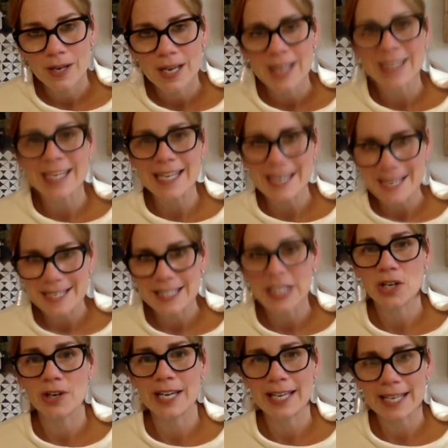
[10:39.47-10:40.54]
the
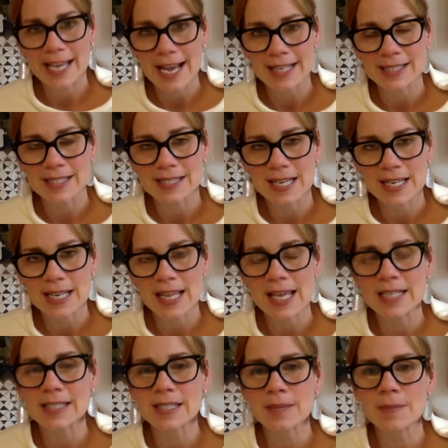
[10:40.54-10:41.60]
easier it gets. And that
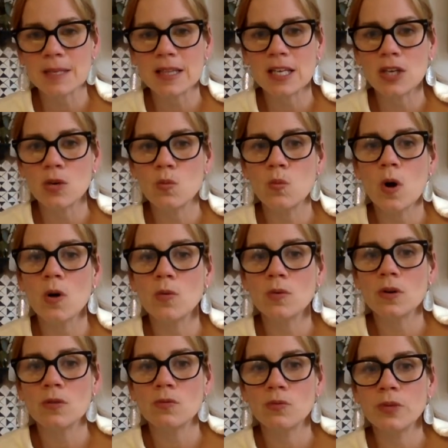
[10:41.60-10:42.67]
is something that you won't
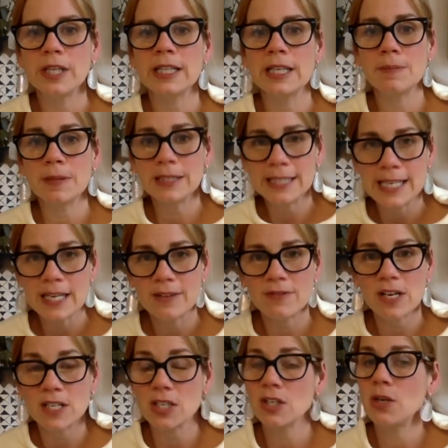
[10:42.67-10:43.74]
really believe
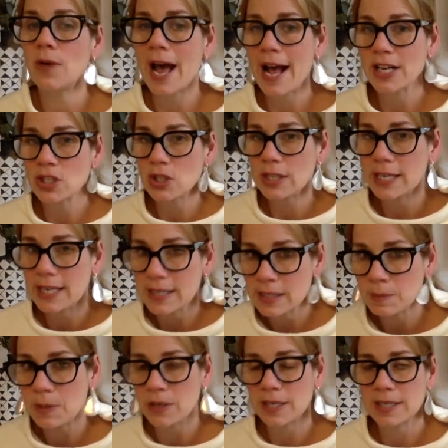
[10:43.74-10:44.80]
until you actually
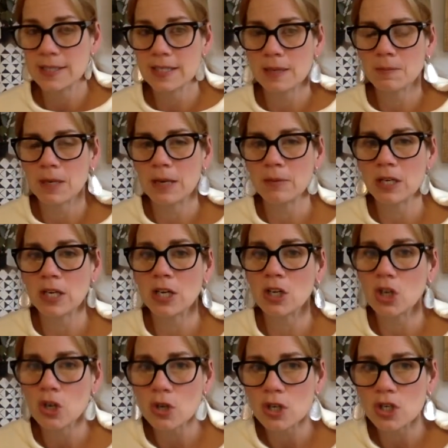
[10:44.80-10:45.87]
experience it. But I'm going to
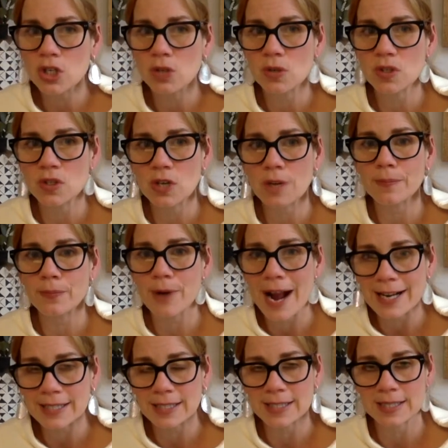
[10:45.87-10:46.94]
encourage you to start
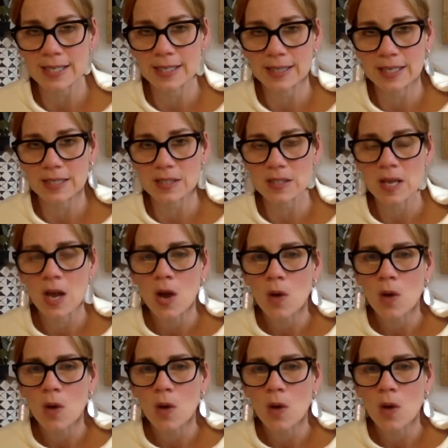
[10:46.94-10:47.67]
practicing this.